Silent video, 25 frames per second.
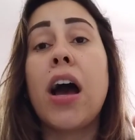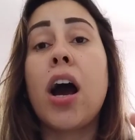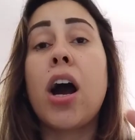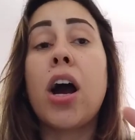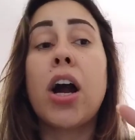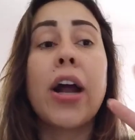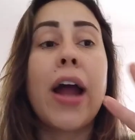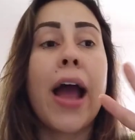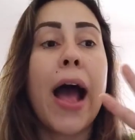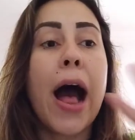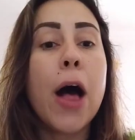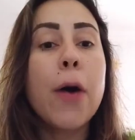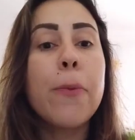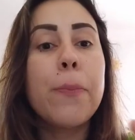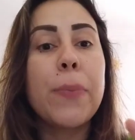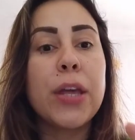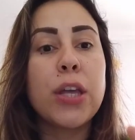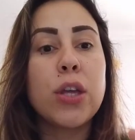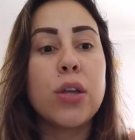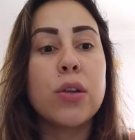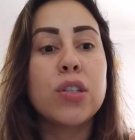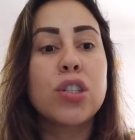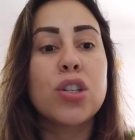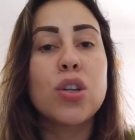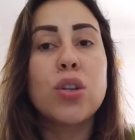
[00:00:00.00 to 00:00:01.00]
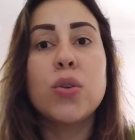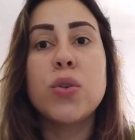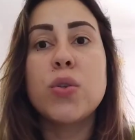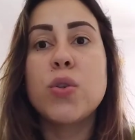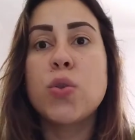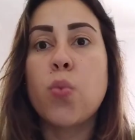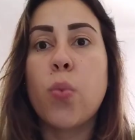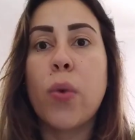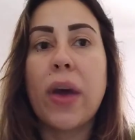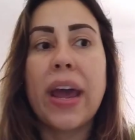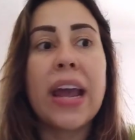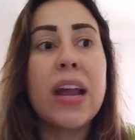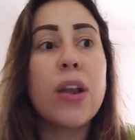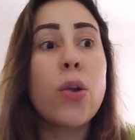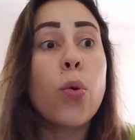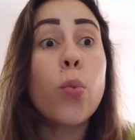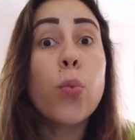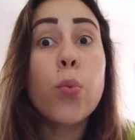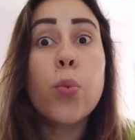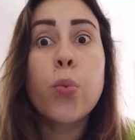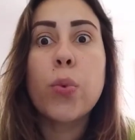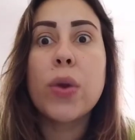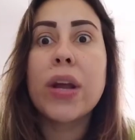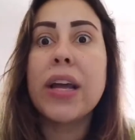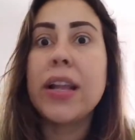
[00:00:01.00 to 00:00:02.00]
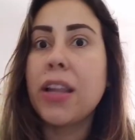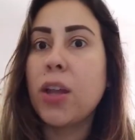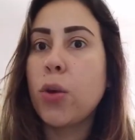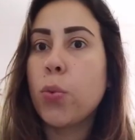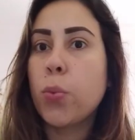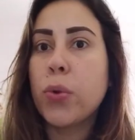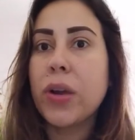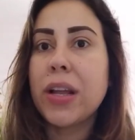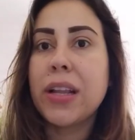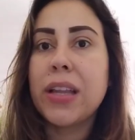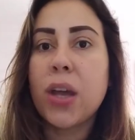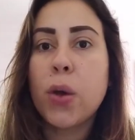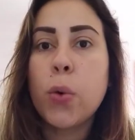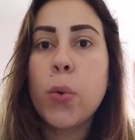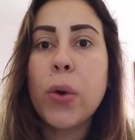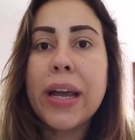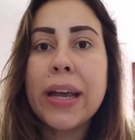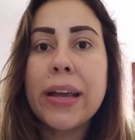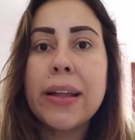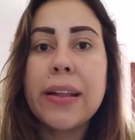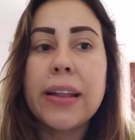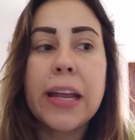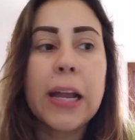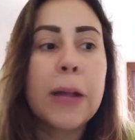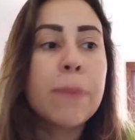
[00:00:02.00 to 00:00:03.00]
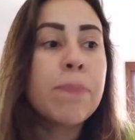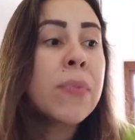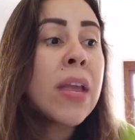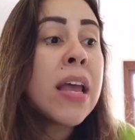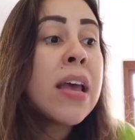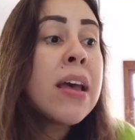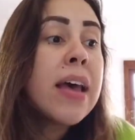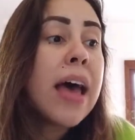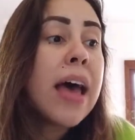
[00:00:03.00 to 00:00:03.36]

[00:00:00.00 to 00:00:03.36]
are helping you to lose weight really, really quickly.